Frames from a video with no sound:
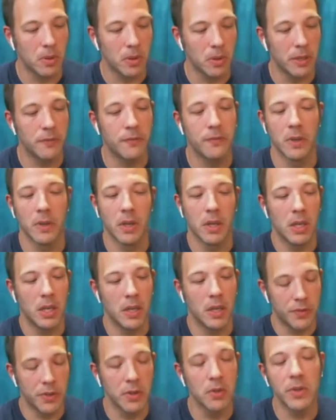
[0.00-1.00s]
If
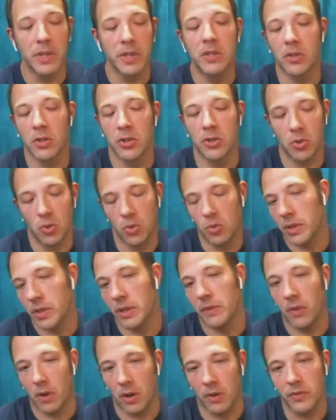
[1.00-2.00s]
your research only
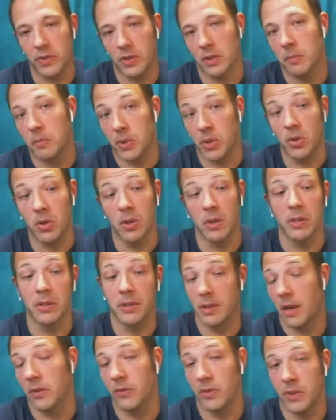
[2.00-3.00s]
involves a computer, it's
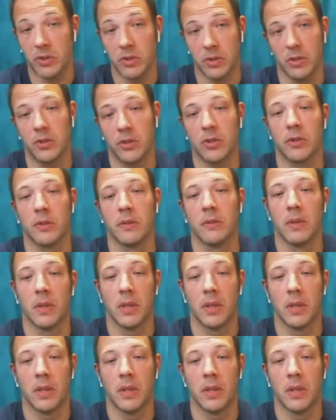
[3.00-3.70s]
not research.